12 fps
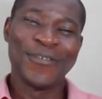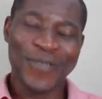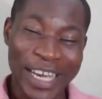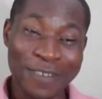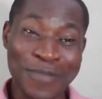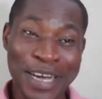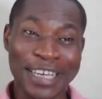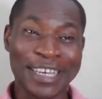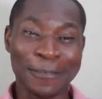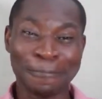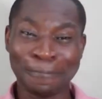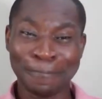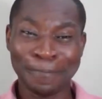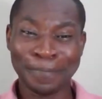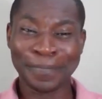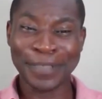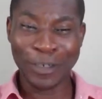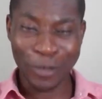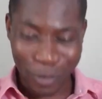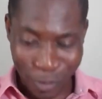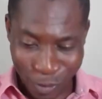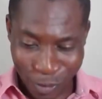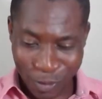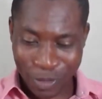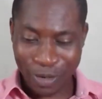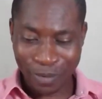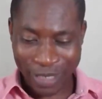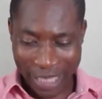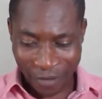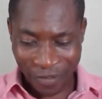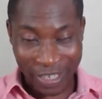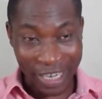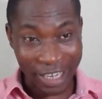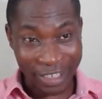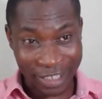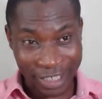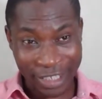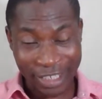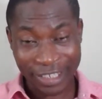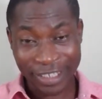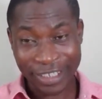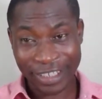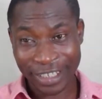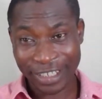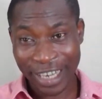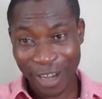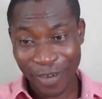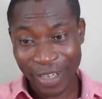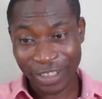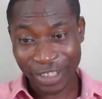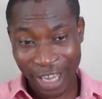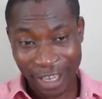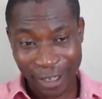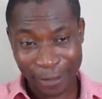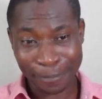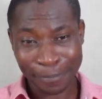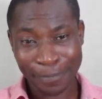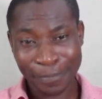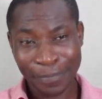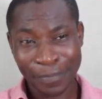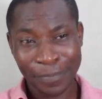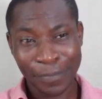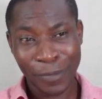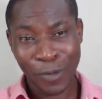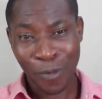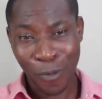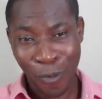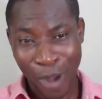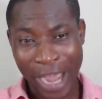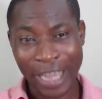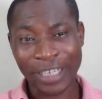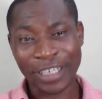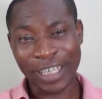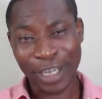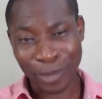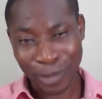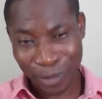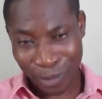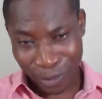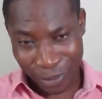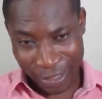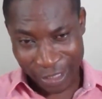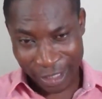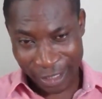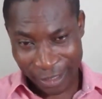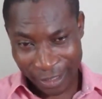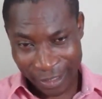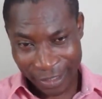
Fight back. Do some self-analysis. Sit down and check. Why did I go through this?